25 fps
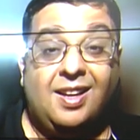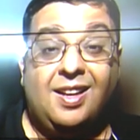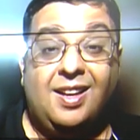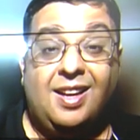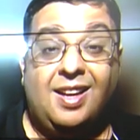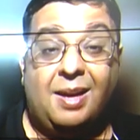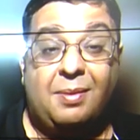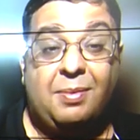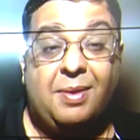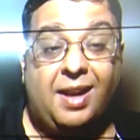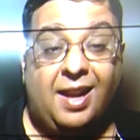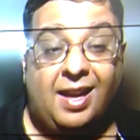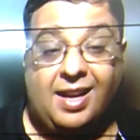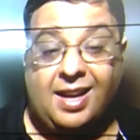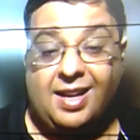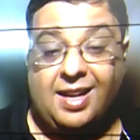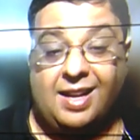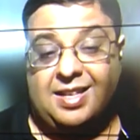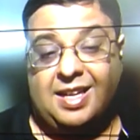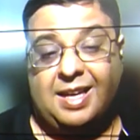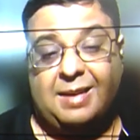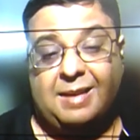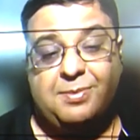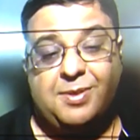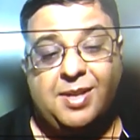I mean, like I
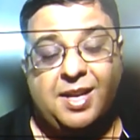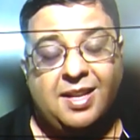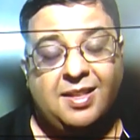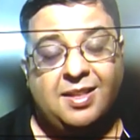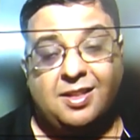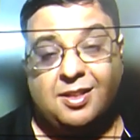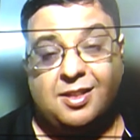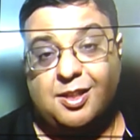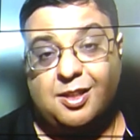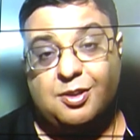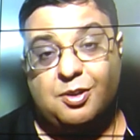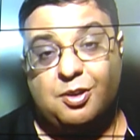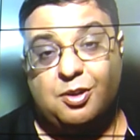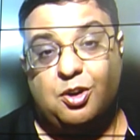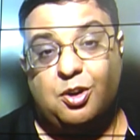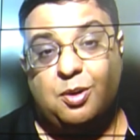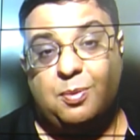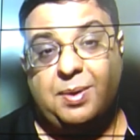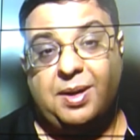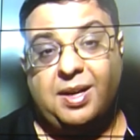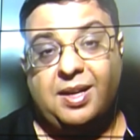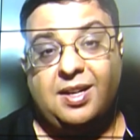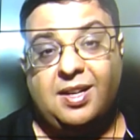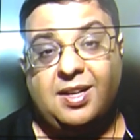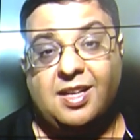keep saying, this is going to be
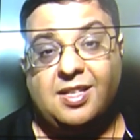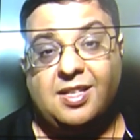India's